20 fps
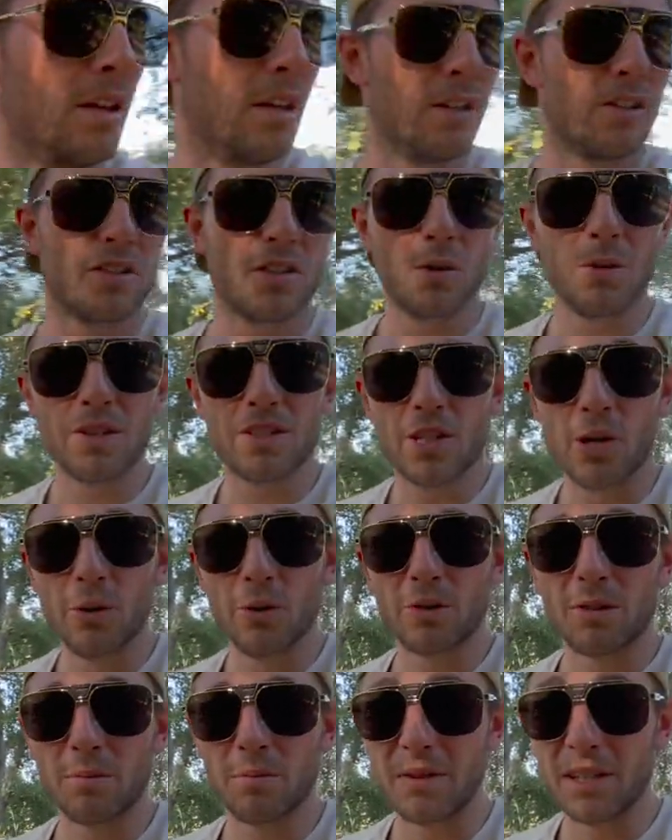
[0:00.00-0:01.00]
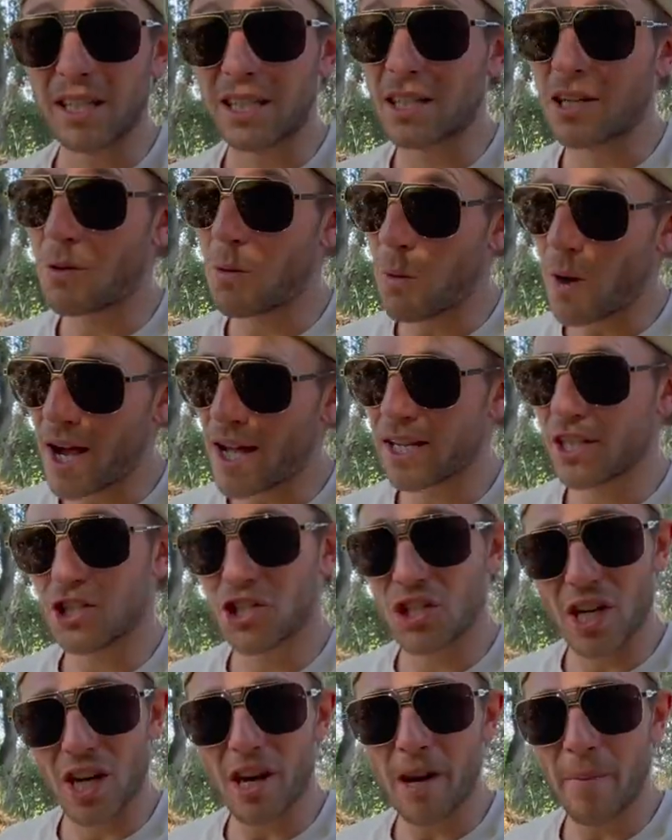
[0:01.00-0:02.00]
So it's going to be quite a
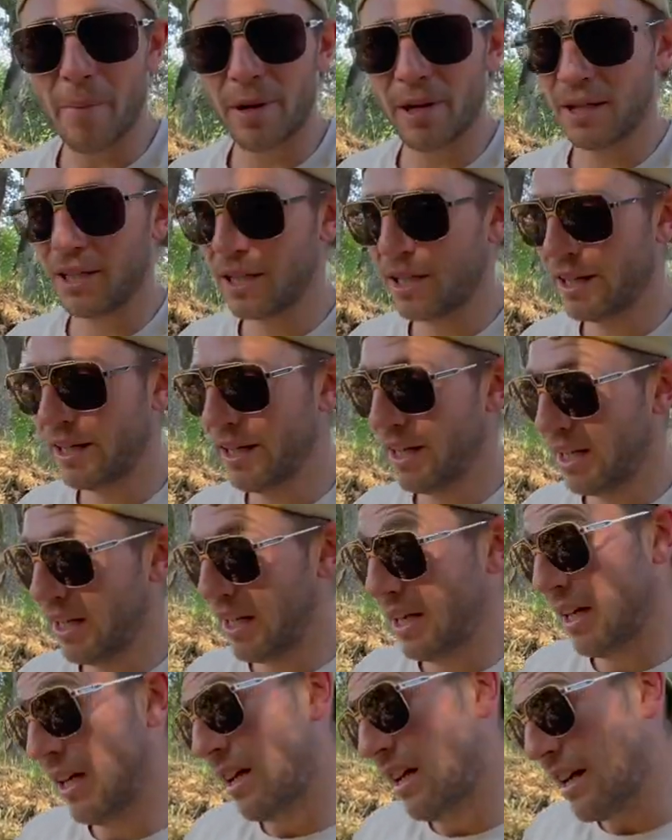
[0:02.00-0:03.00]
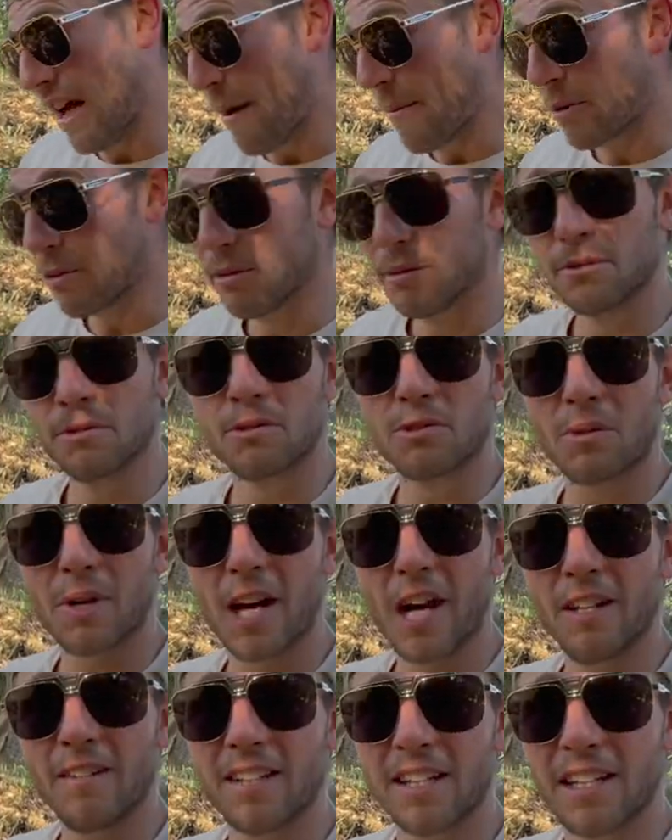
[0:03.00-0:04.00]
job. I'm going to
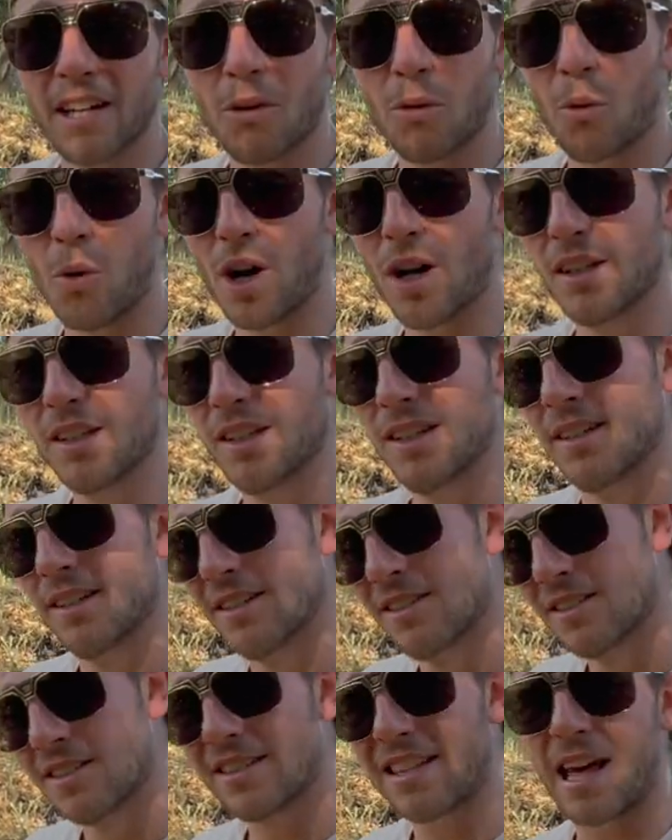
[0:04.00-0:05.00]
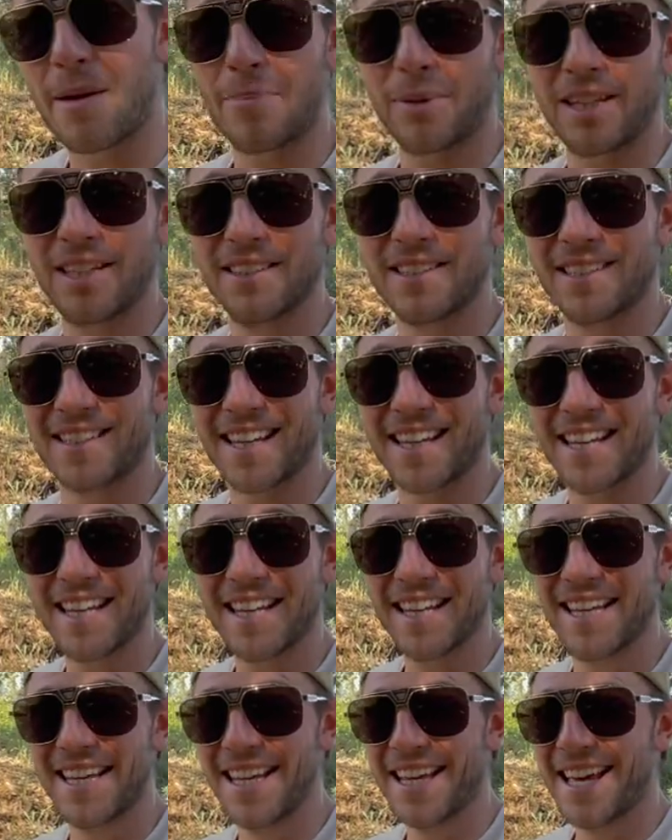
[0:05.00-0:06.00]
try to get one step in today,
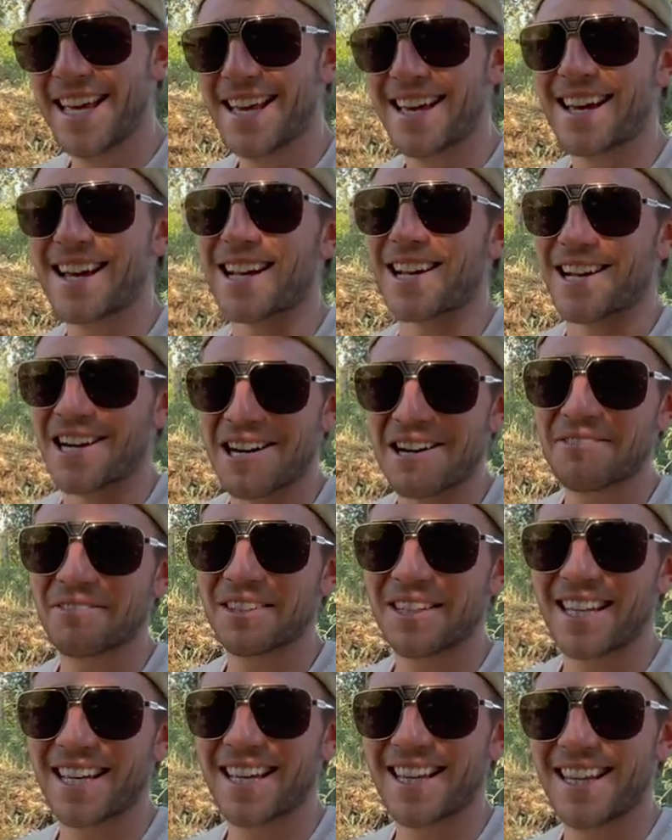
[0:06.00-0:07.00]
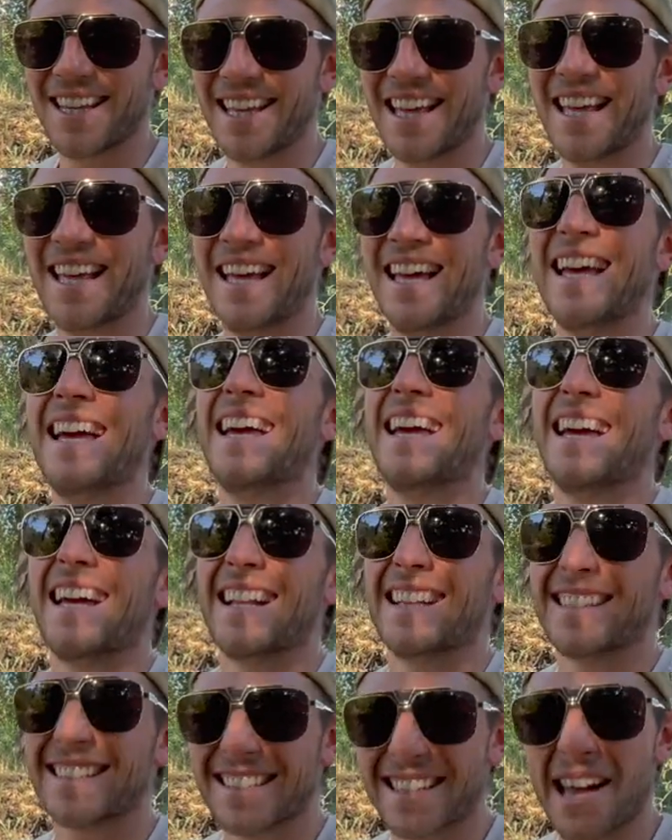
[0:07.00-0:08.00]
and after that,
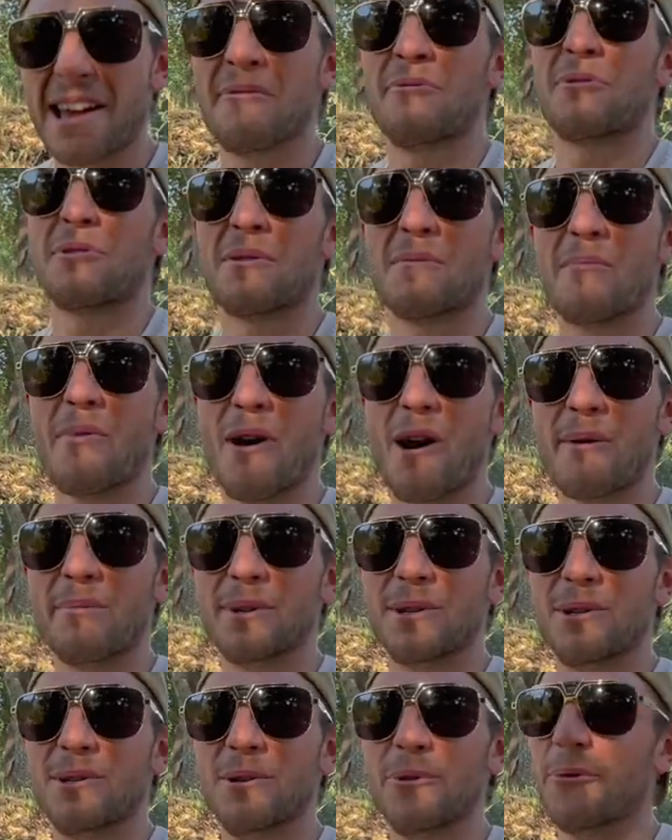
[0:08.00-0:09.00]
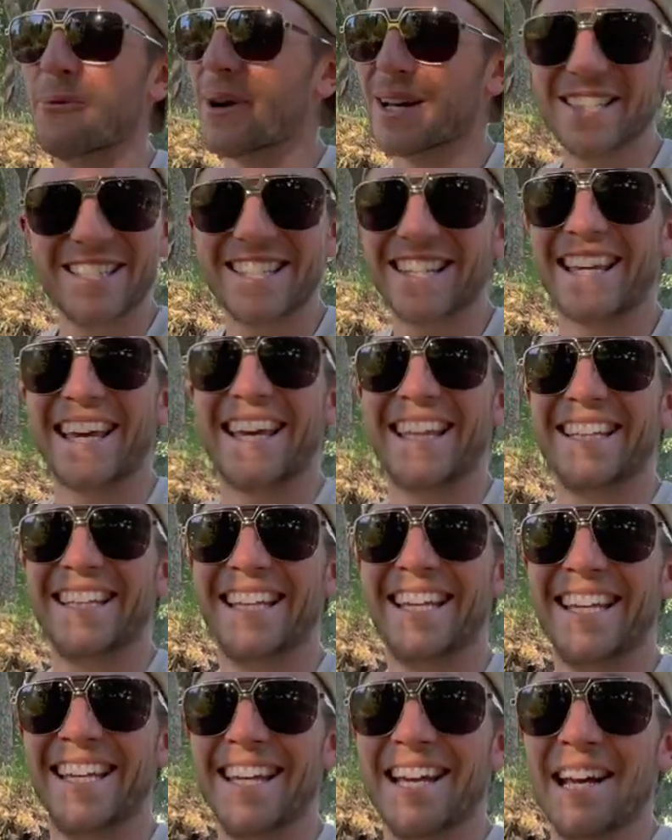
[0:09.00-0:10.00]
it's time for a barbecue once again,
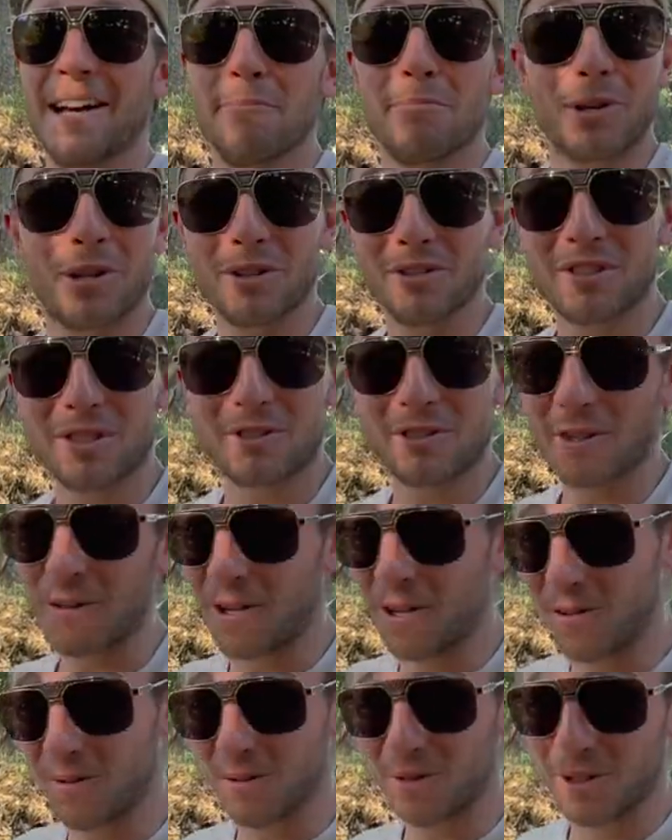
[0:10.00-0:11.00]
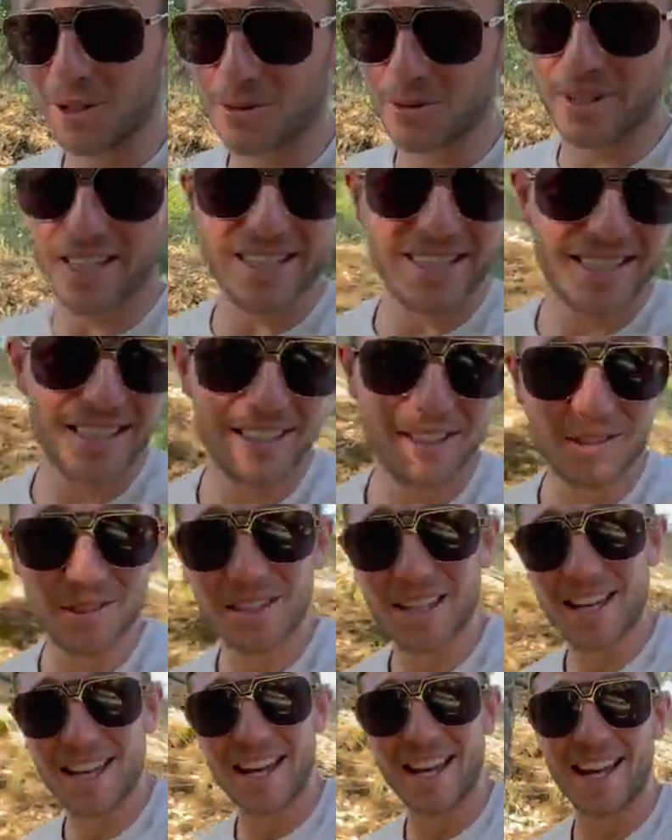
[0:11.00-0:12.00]
because it's 32 degrees
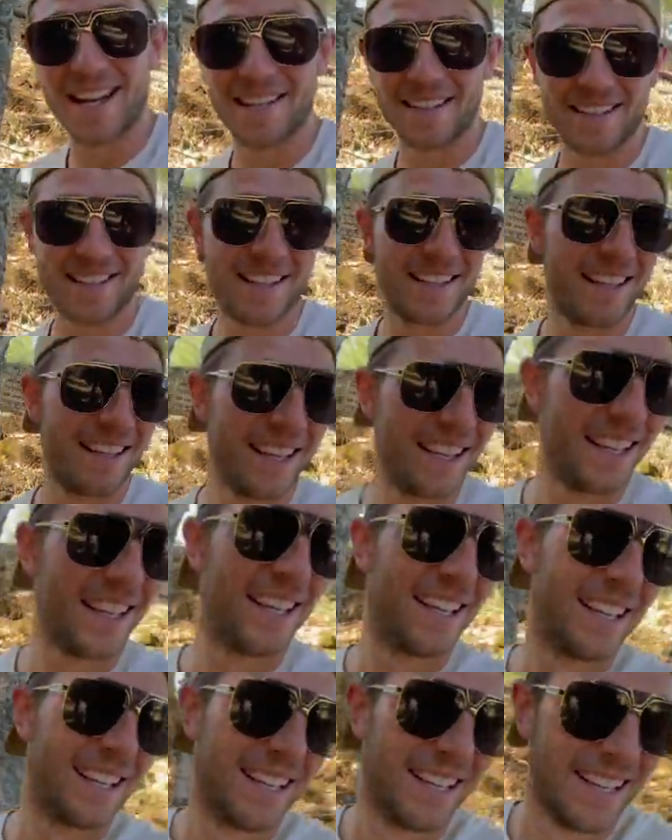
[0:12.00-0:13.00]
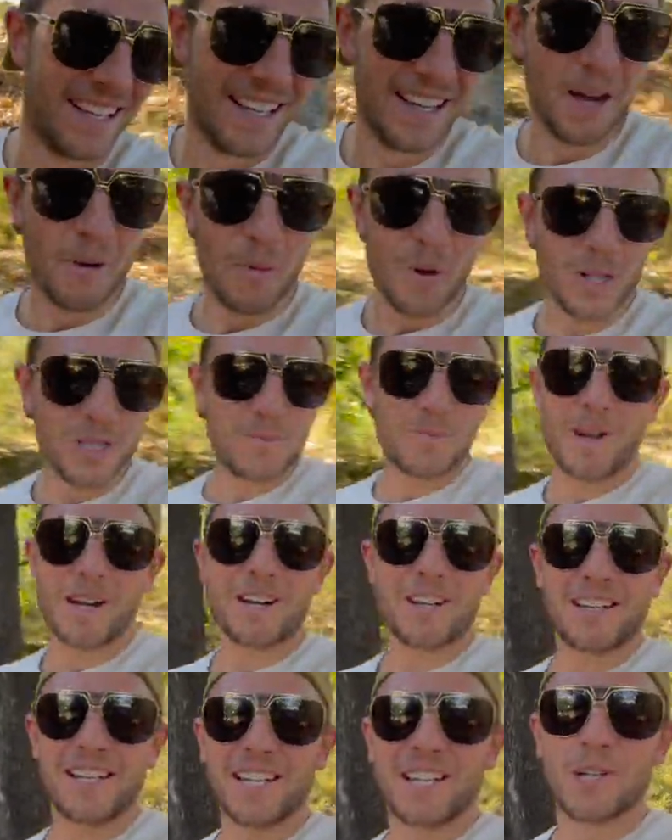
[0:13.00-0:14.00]
today, and what's
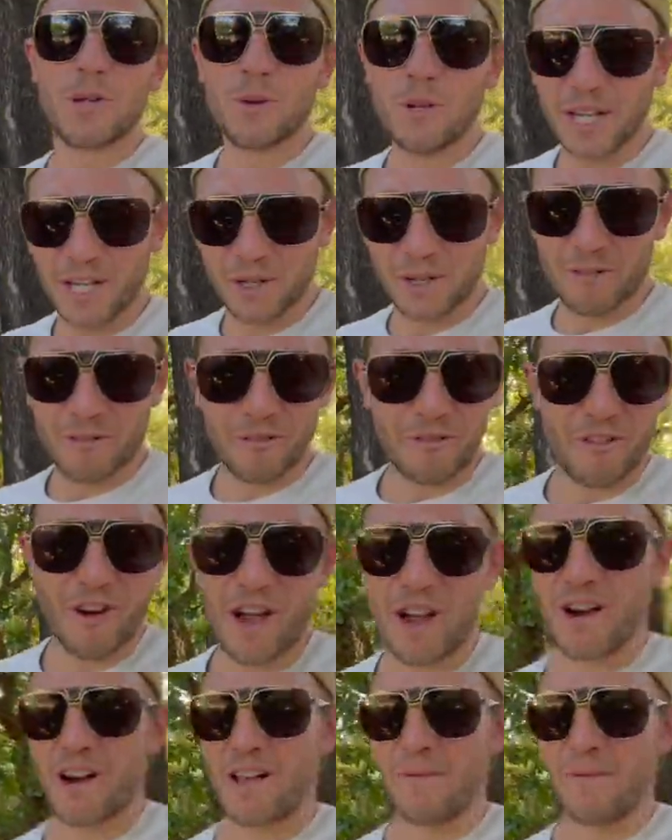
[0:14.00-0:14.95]
better than cooking on a fire?